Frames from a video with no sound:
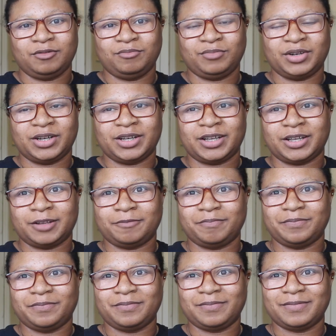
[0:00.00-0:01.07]
But
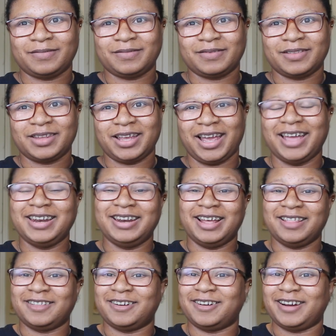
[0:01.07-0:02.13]

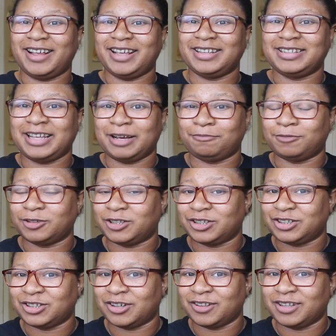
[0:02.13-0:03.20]
another example to
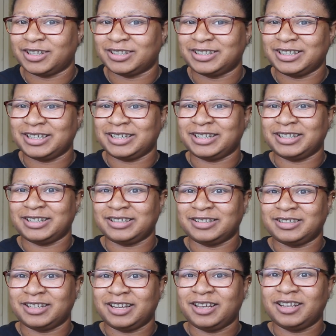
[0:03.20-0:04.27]
show this
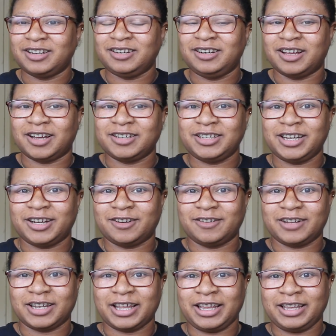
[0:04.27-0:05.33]
is Dhonielle
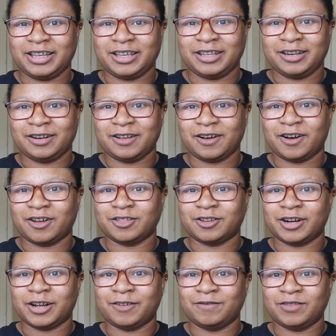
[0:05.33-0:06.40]
Clayton, author
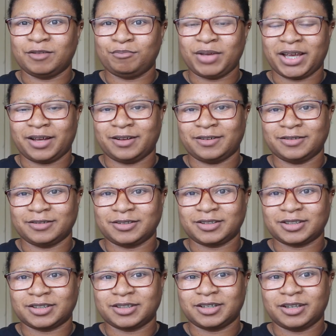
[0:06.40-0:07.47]
of The
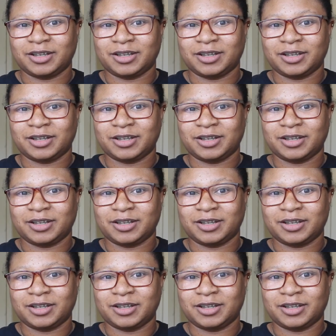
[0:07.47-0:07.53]
Belles,